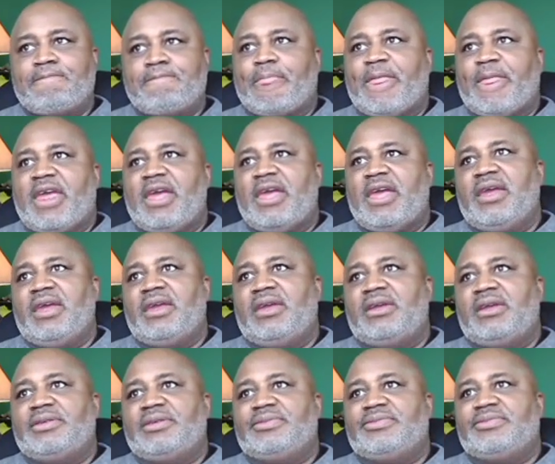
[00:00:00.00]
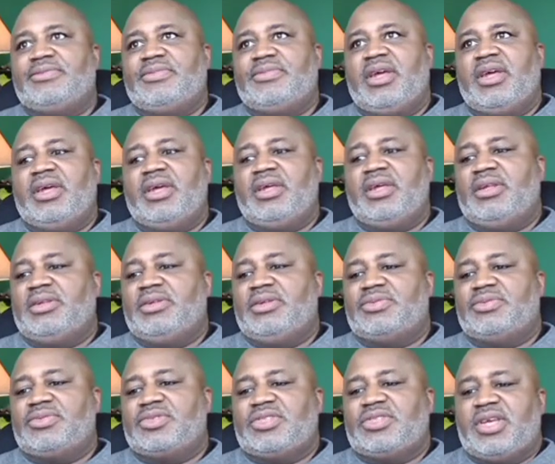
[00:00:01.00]
a a
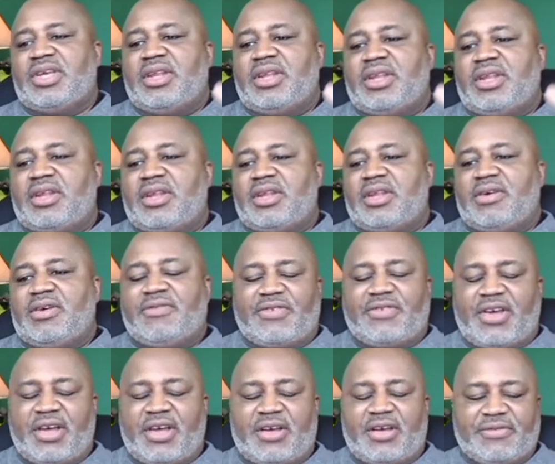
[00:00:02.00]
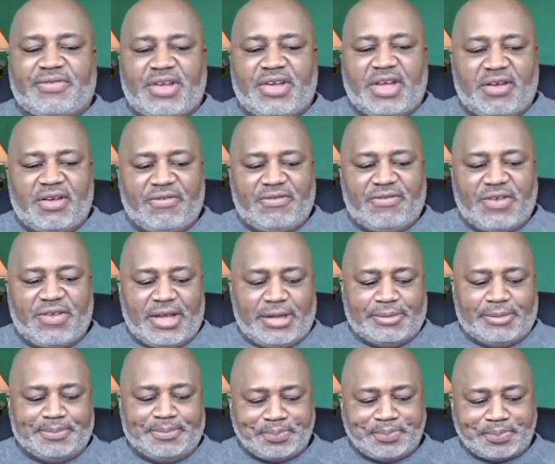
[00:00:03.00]
sin of of of
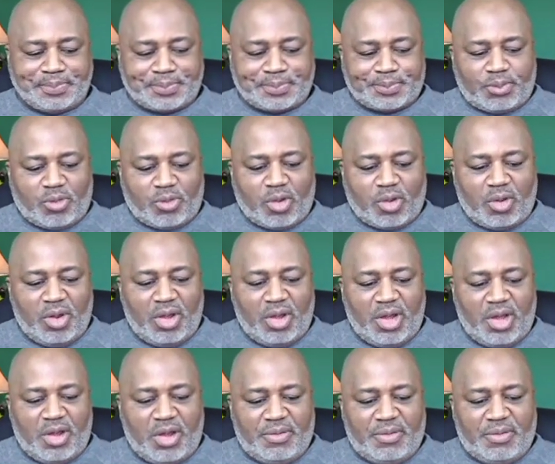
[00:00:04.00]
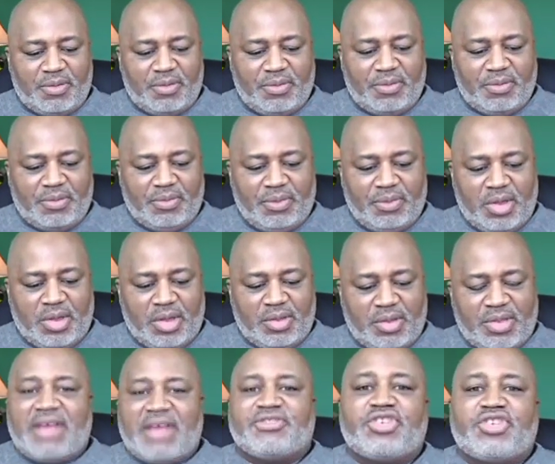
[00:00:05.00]
um um that
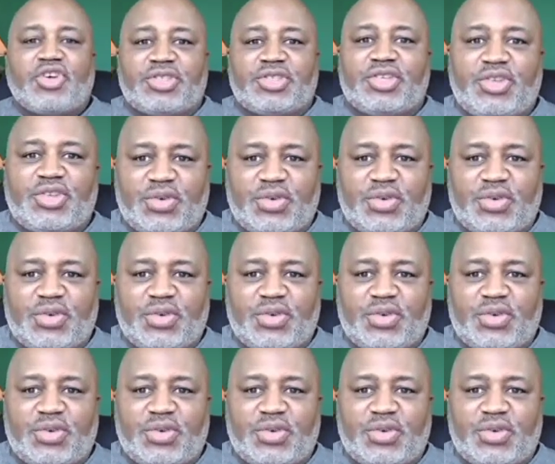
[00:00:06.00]
I've chosen to do a